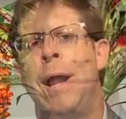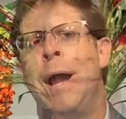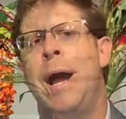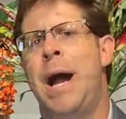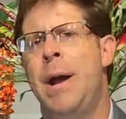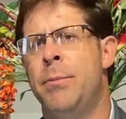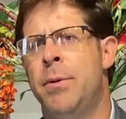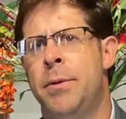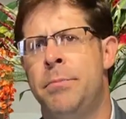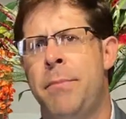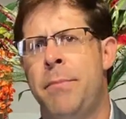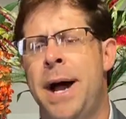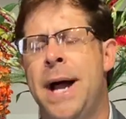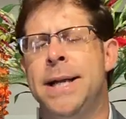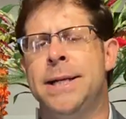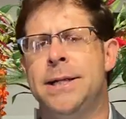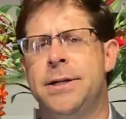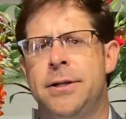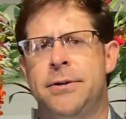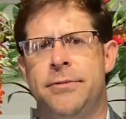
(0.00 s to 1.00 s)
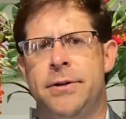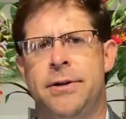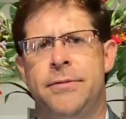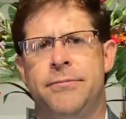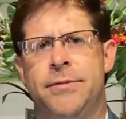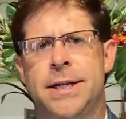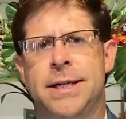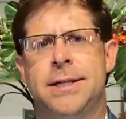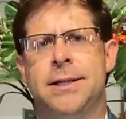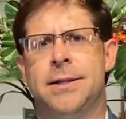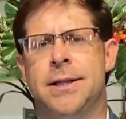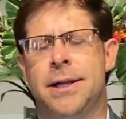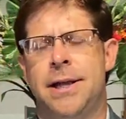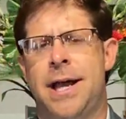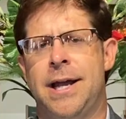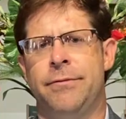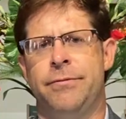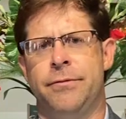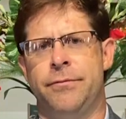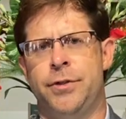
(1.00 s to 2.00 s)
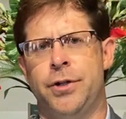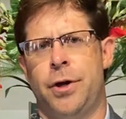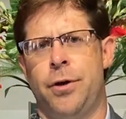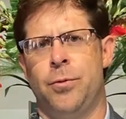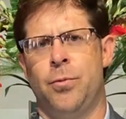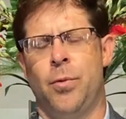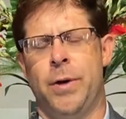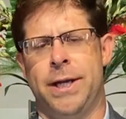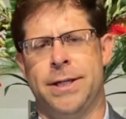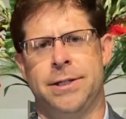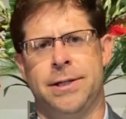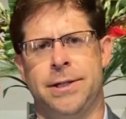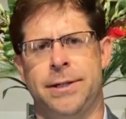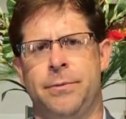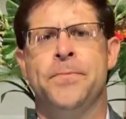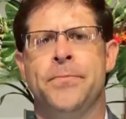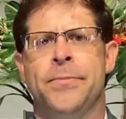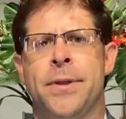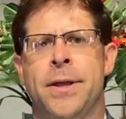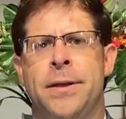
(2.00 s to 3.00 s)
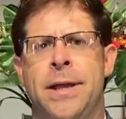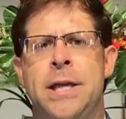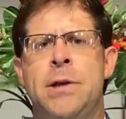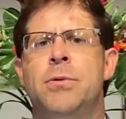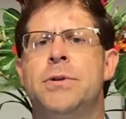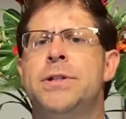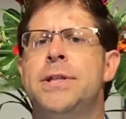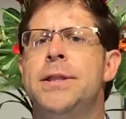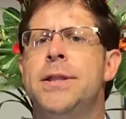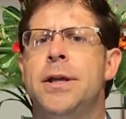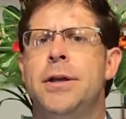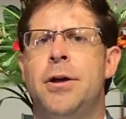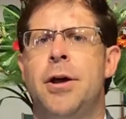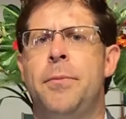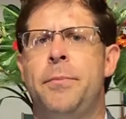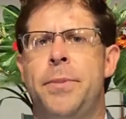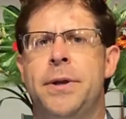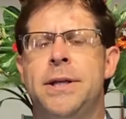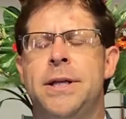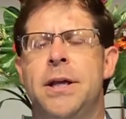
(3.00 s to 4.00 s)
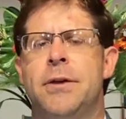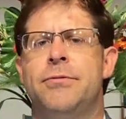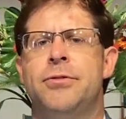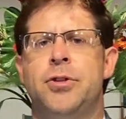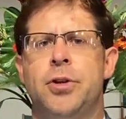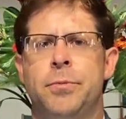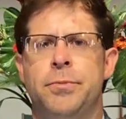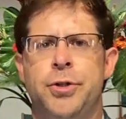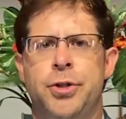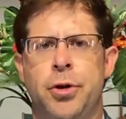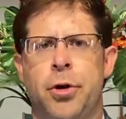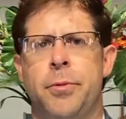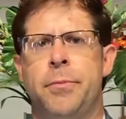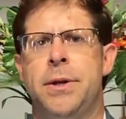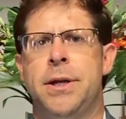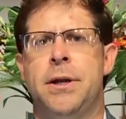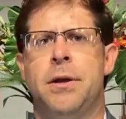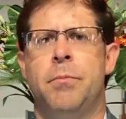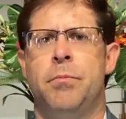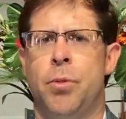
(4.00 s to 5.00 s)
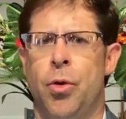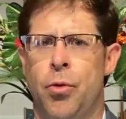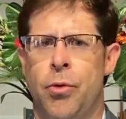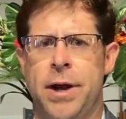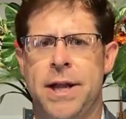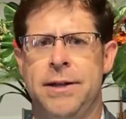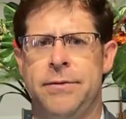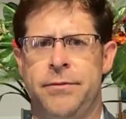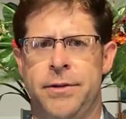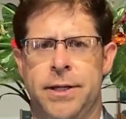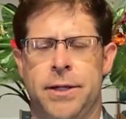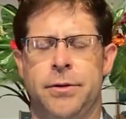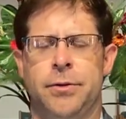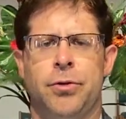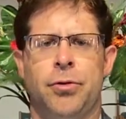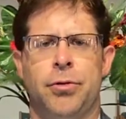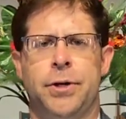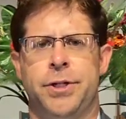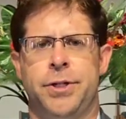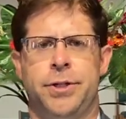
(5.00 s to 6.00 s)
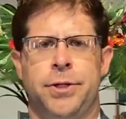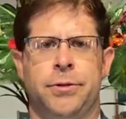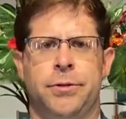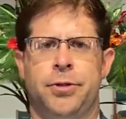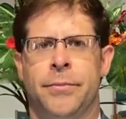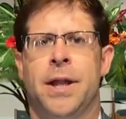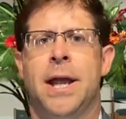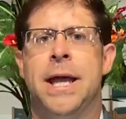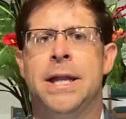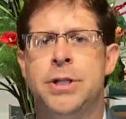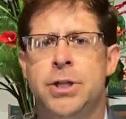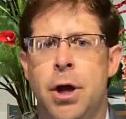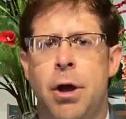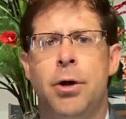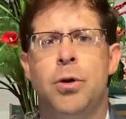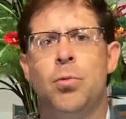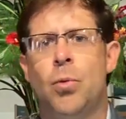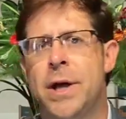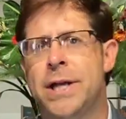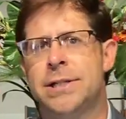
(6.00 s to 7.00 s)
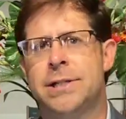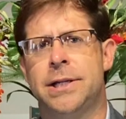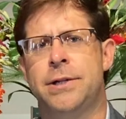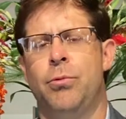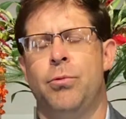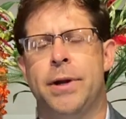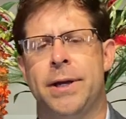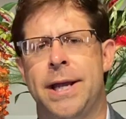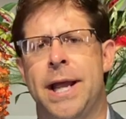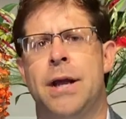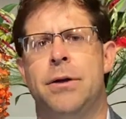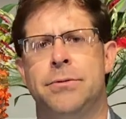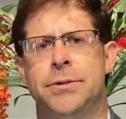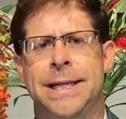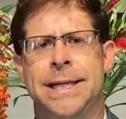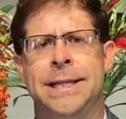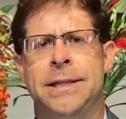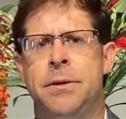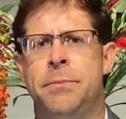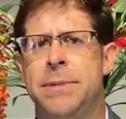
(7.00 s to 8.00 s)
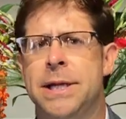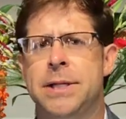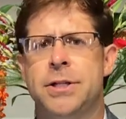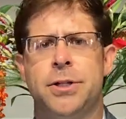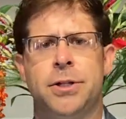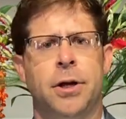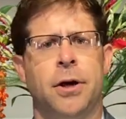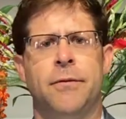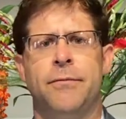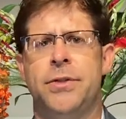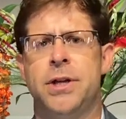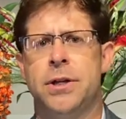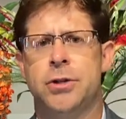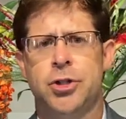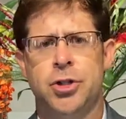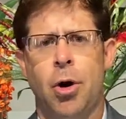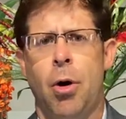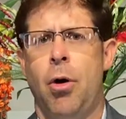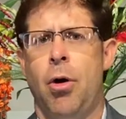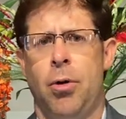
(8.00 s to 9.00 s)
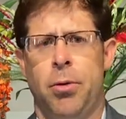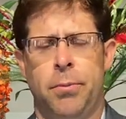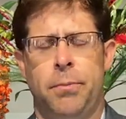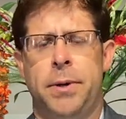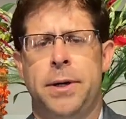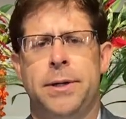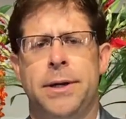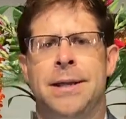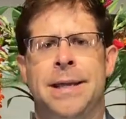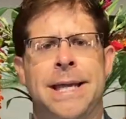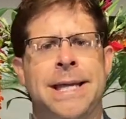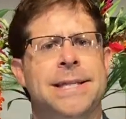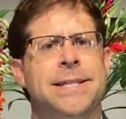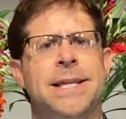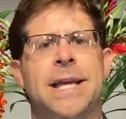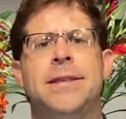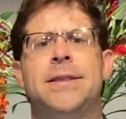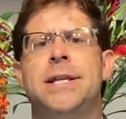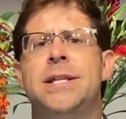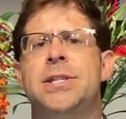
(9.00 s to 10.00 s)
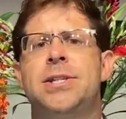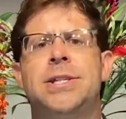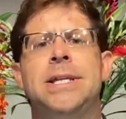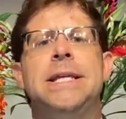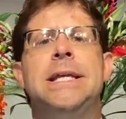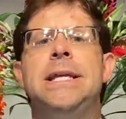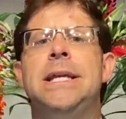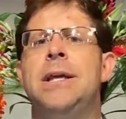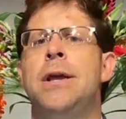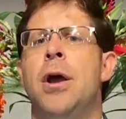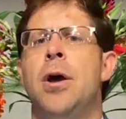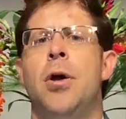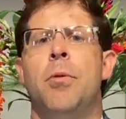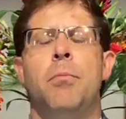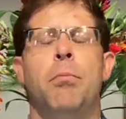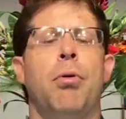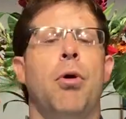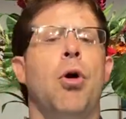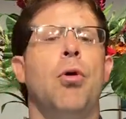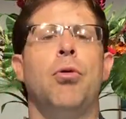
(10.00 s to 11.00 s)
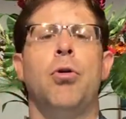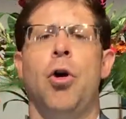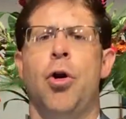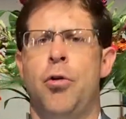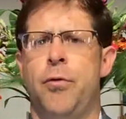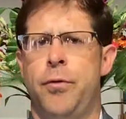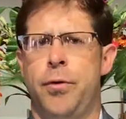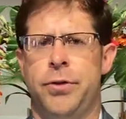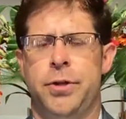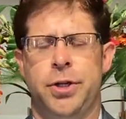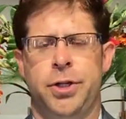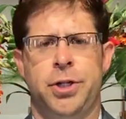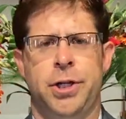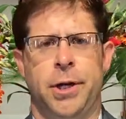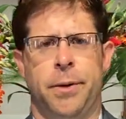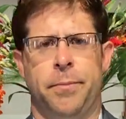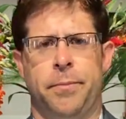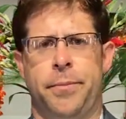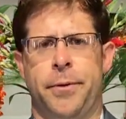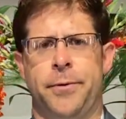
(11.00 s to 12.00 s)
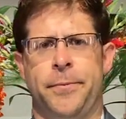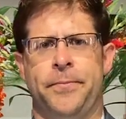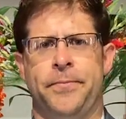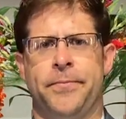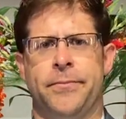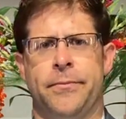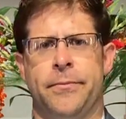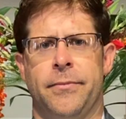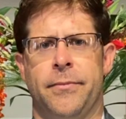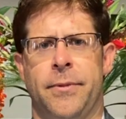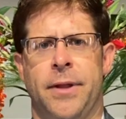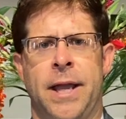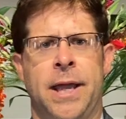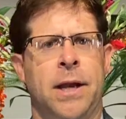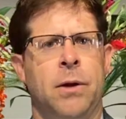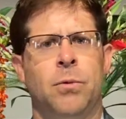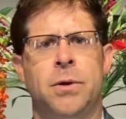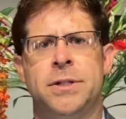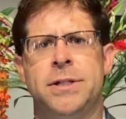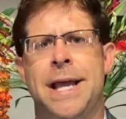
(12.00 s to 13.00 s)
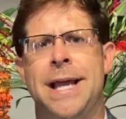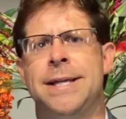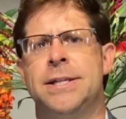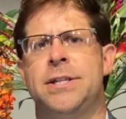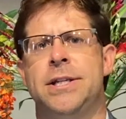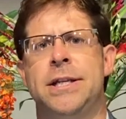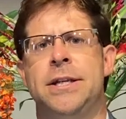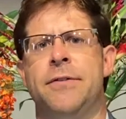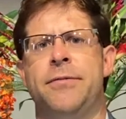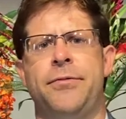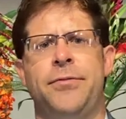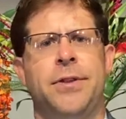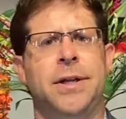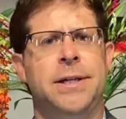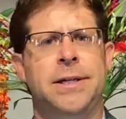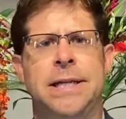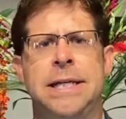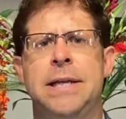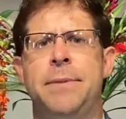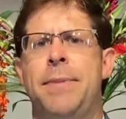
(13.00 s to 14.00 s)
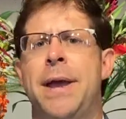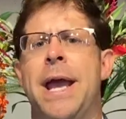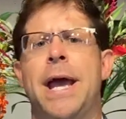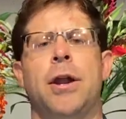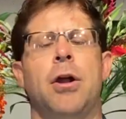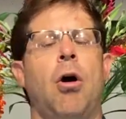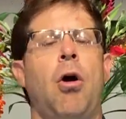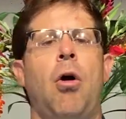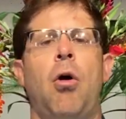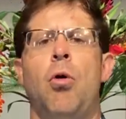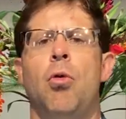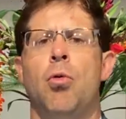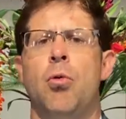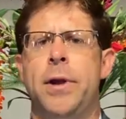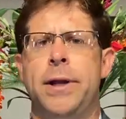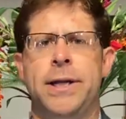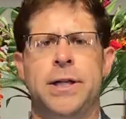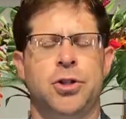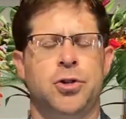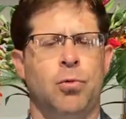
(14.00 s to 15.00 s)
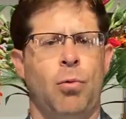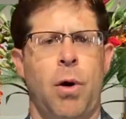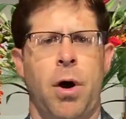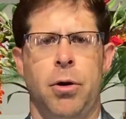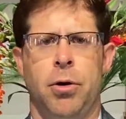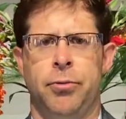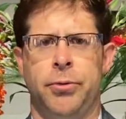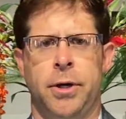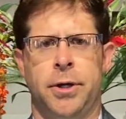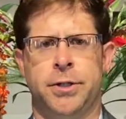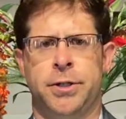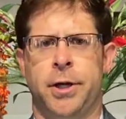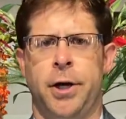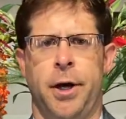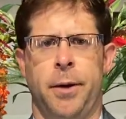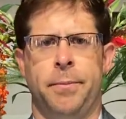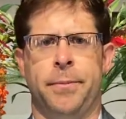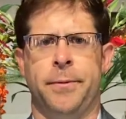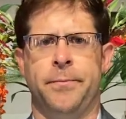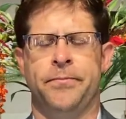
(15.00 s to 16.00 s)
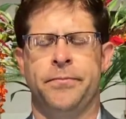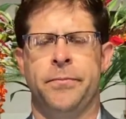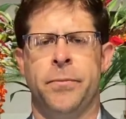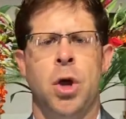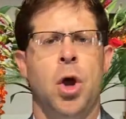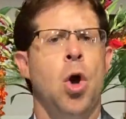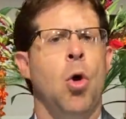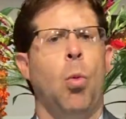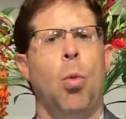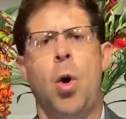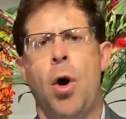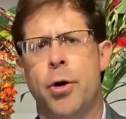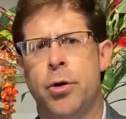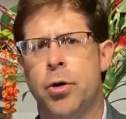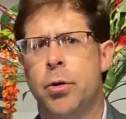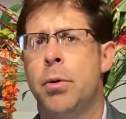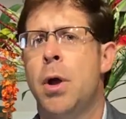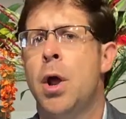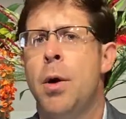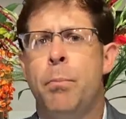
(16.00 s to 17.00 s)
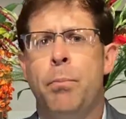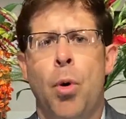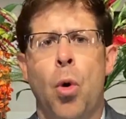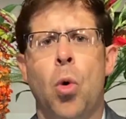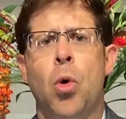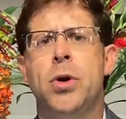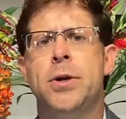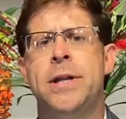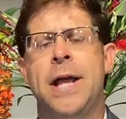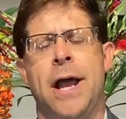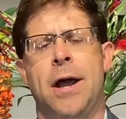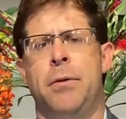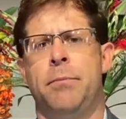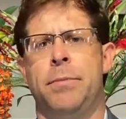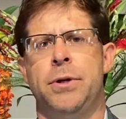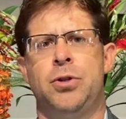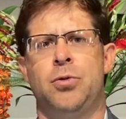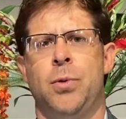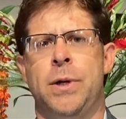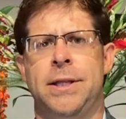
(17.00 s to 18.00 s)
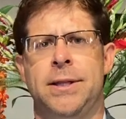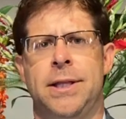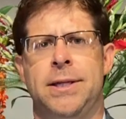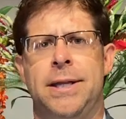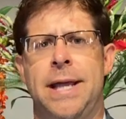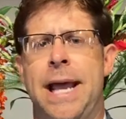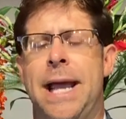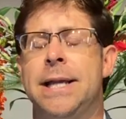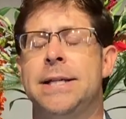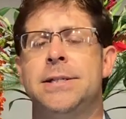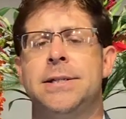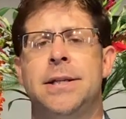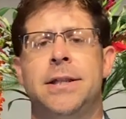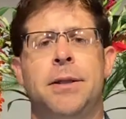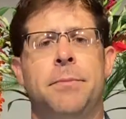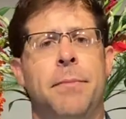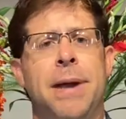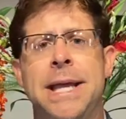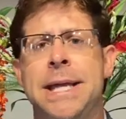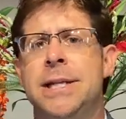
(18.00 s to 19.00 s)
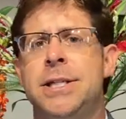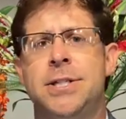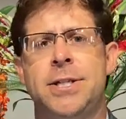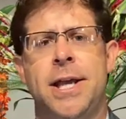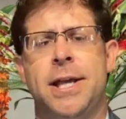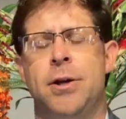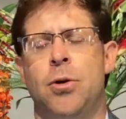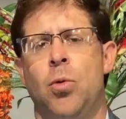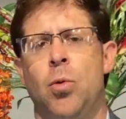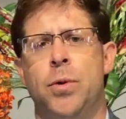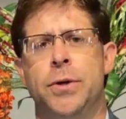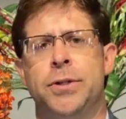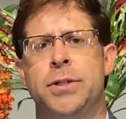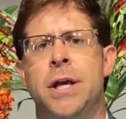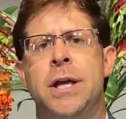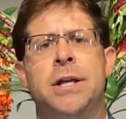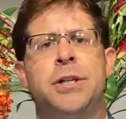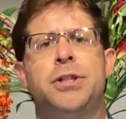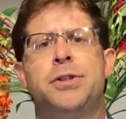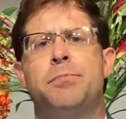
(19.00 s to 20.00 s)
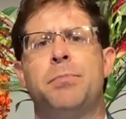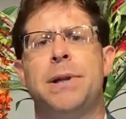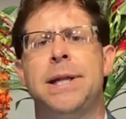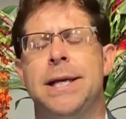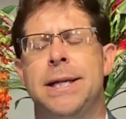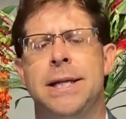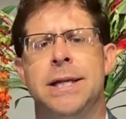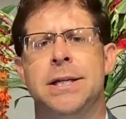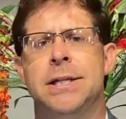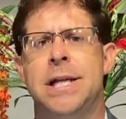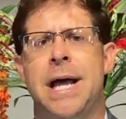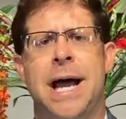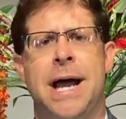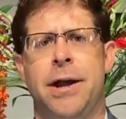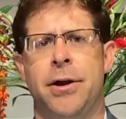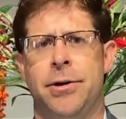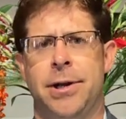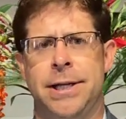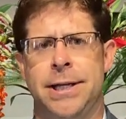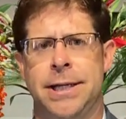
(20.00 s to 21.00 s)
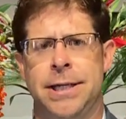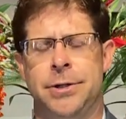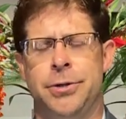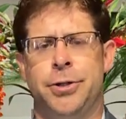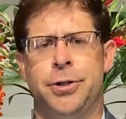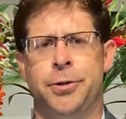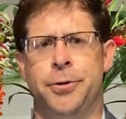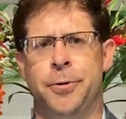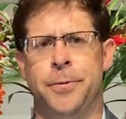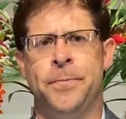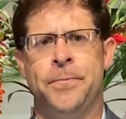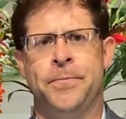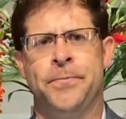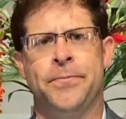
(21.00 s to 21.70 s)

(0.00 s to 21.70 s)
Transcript: I'm reminded of an event in the life of John Wesley. He was in the company of some German Moravian Christians, and John Wesley recounts in the midst of their psalm, he said, "The sea broke over the ship, and it was as if the deep had already swallowed us up. Water poured down between the decks, and the mainsail was split entirely in two."